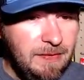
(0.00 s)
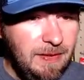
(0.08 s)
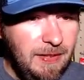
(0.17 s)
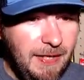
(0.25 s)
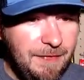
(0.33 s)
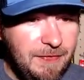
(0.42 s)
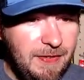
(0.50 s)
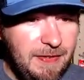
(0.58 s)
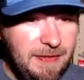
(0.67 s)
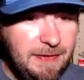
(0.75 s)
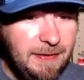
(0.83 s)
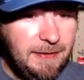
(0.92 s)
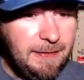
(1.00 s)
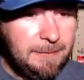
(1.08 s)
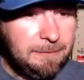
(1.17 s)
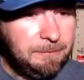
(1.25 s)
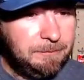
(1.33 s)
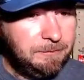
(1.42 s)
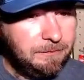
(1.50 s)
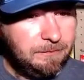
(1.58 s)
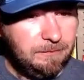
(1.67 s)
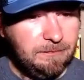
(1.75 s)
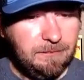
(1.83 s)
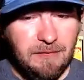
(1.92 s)
I think,
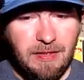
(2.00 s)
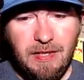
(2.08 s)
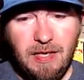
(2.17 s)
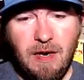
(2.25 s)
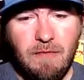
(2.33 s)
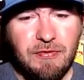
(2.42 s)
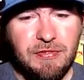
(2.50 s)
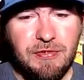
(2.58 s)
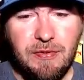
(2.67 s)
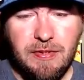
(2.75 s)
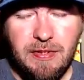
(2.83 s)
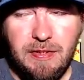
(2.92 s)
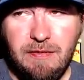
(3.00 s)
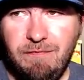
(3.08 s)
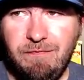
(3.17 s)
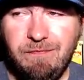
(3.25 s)
obviously,